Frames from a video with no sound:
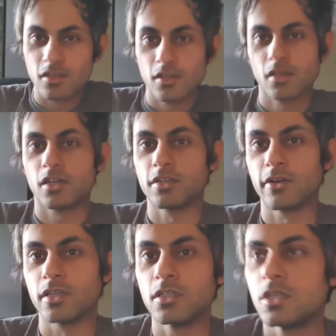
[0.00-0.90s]
How you
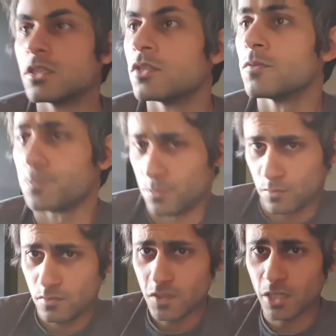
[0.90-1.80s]
doing?
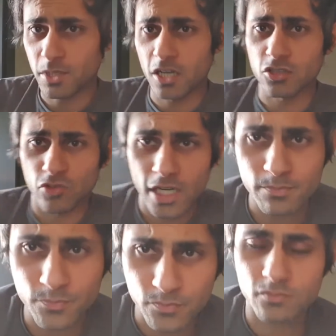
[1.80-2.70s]
Are you guys alright?
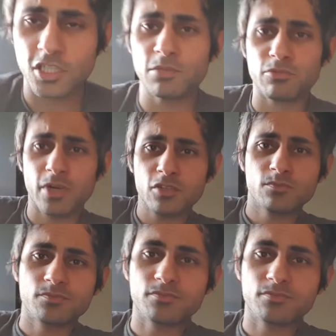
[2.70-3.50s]
Keeping well?